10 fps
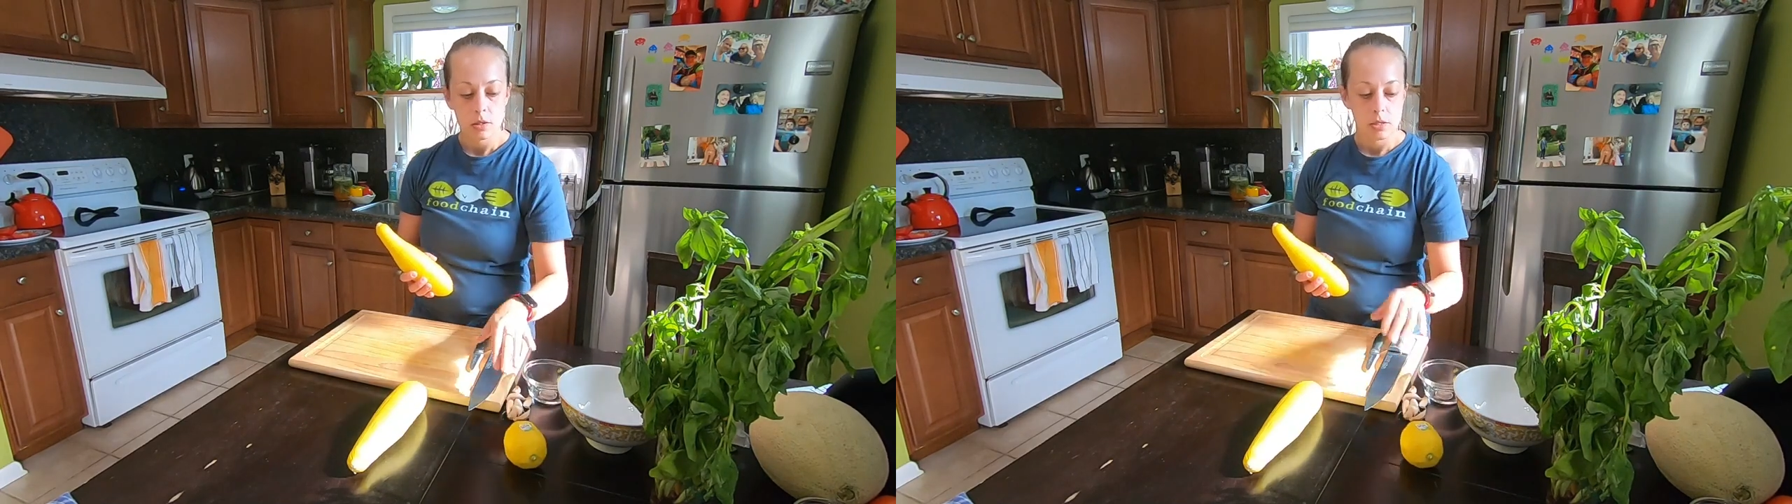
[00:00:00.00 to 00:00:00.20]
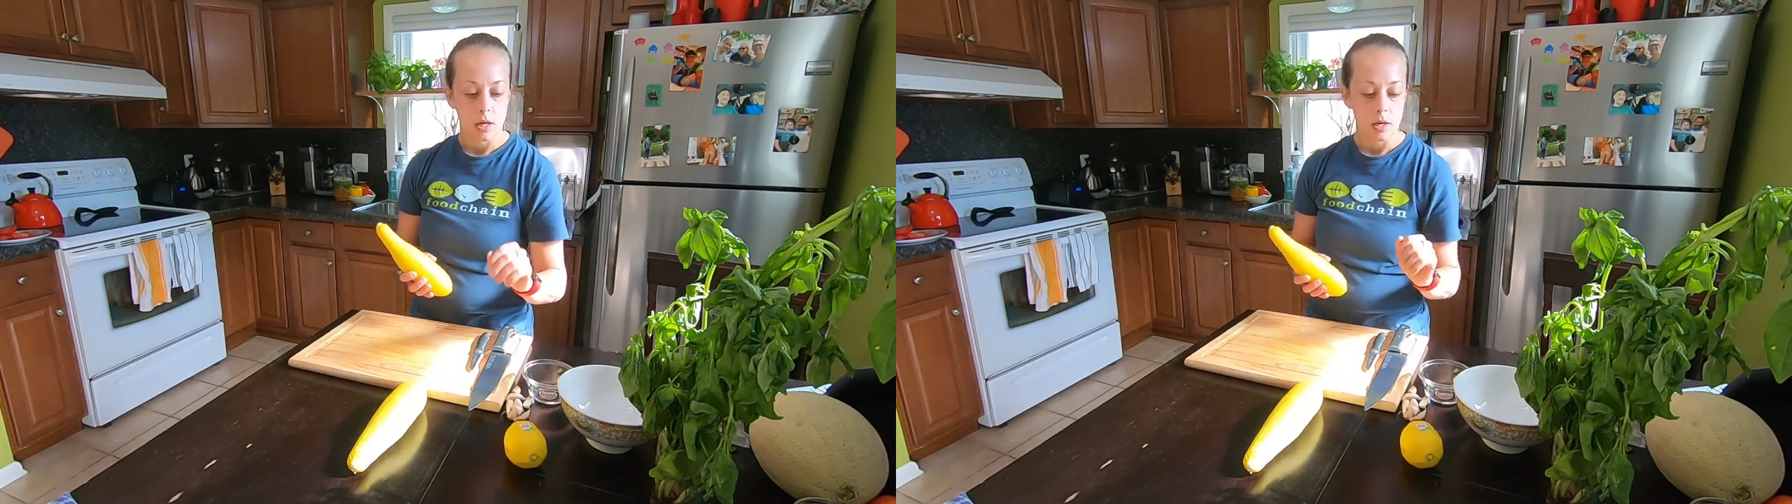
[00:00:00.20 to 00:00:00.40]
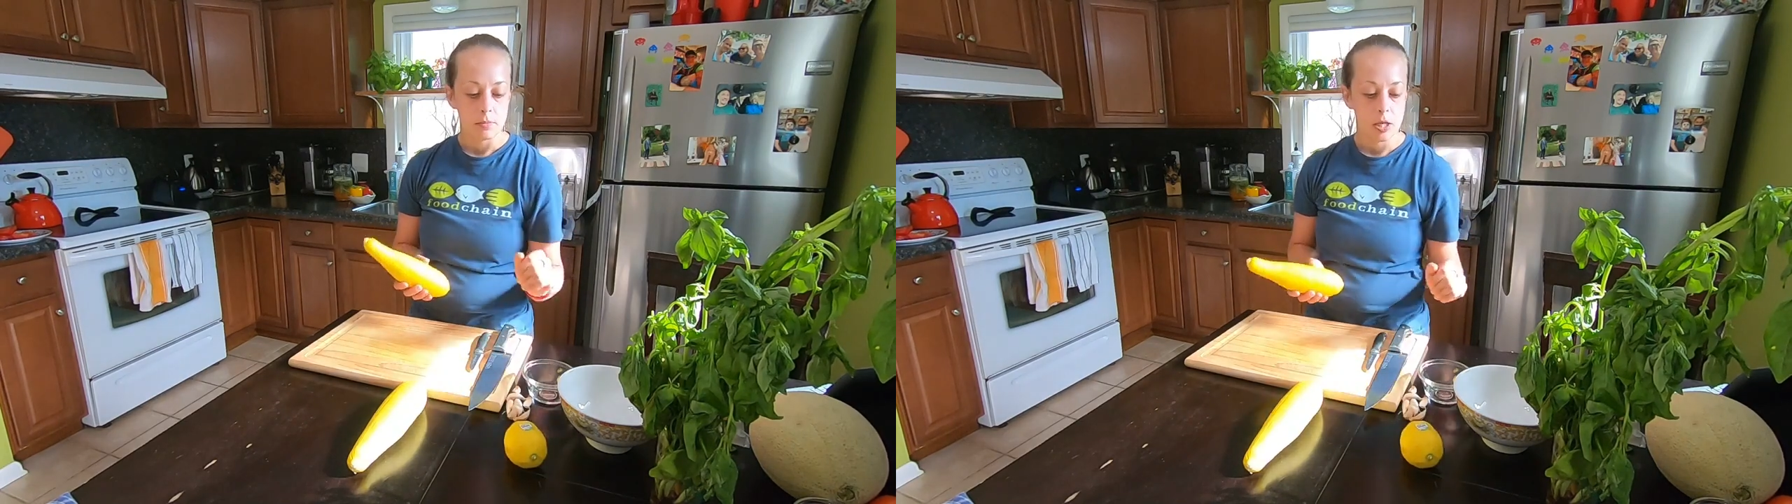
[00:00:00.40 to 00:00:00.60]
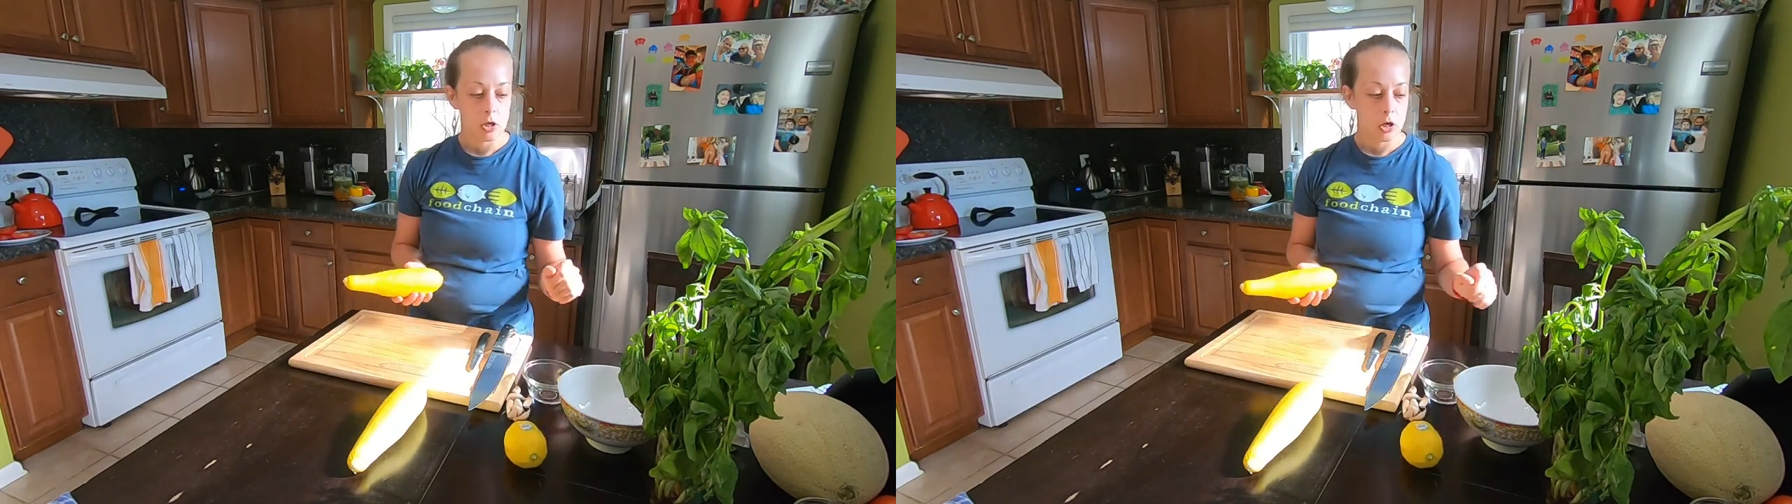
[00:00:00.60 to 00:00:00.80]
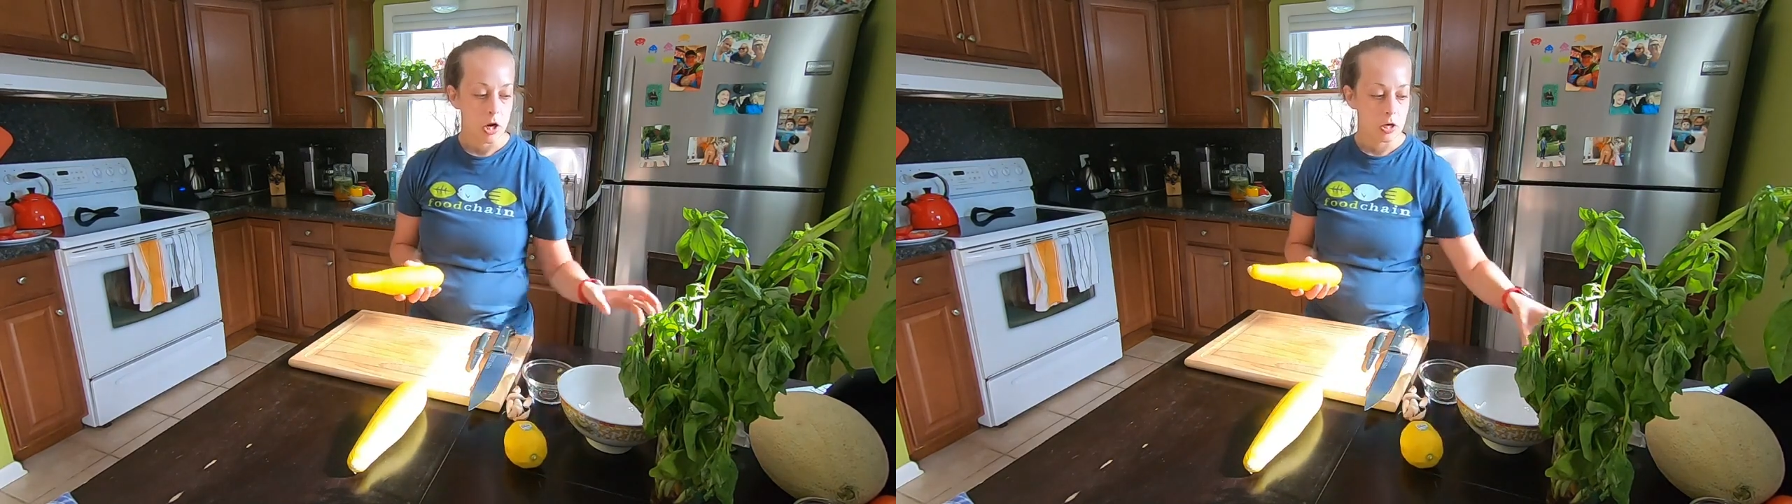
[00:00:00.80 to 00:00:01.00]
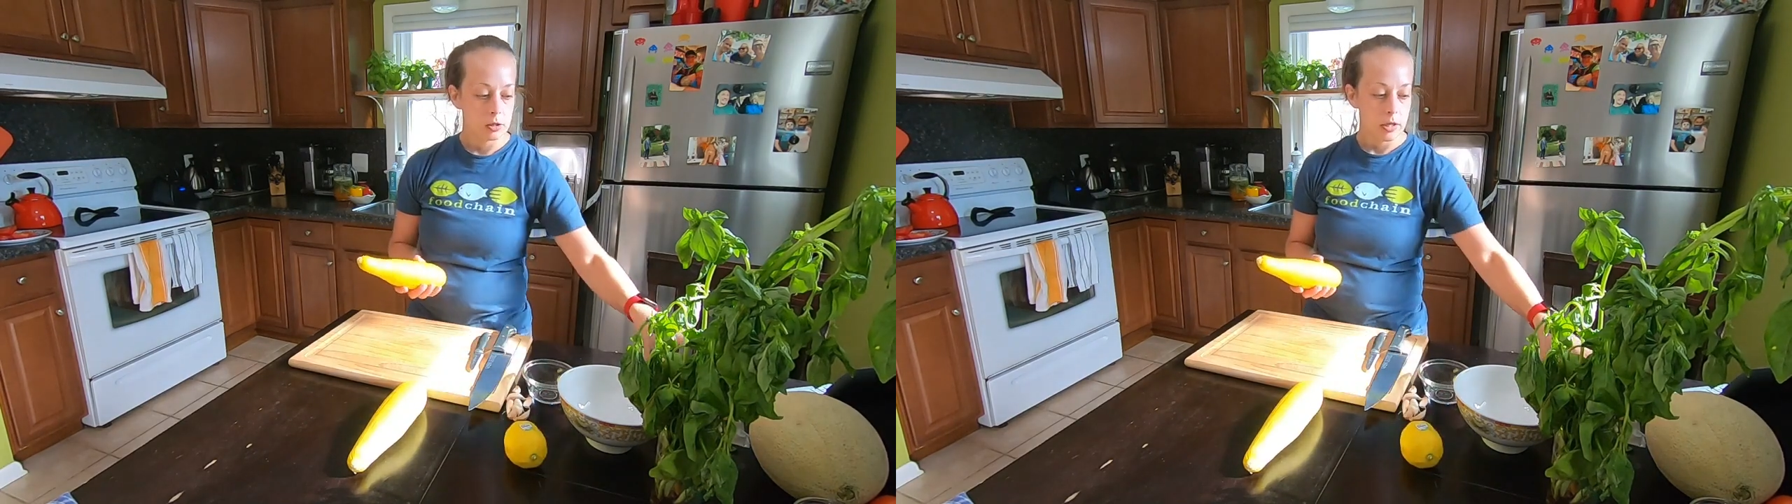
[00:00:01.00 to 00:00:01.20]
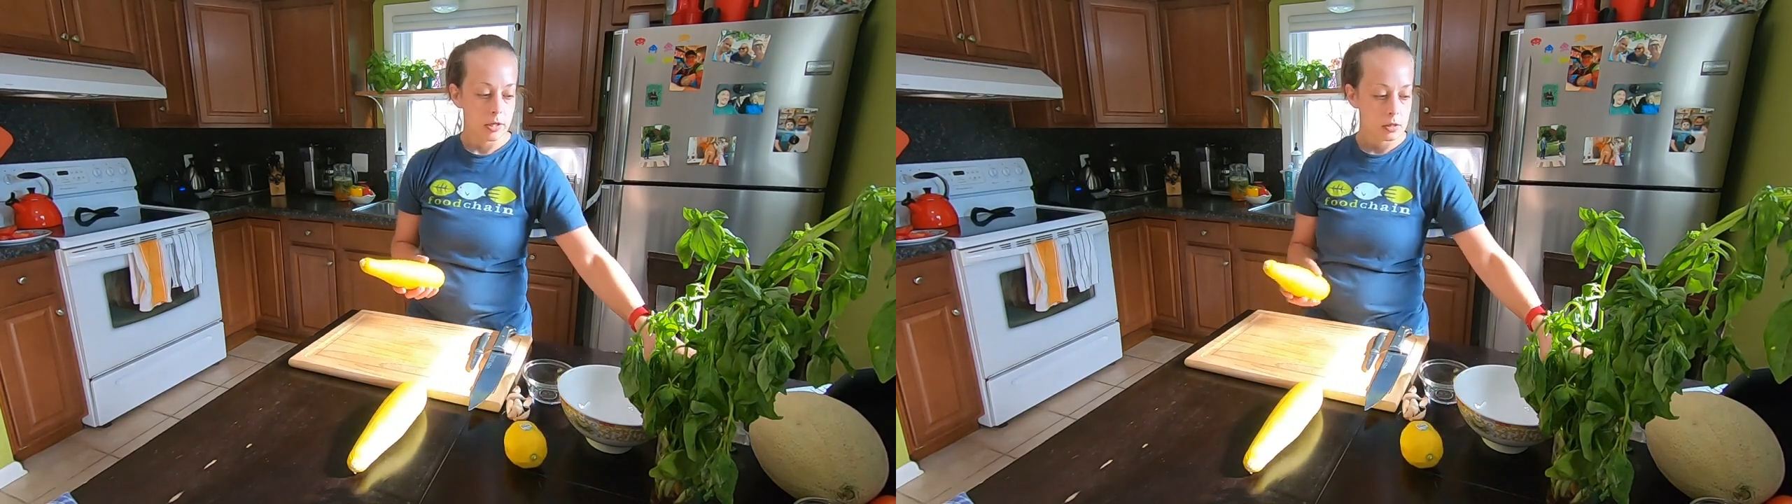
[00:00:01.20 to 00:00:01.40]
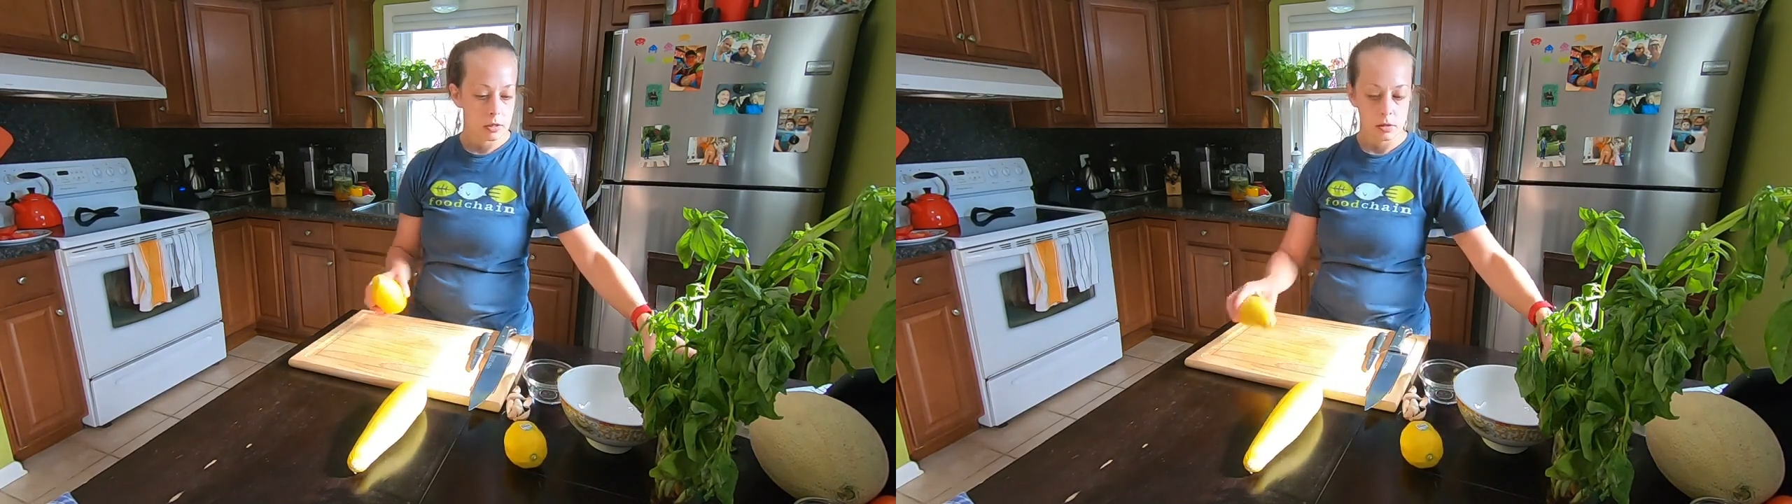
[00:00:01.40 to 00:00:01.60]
some garlic,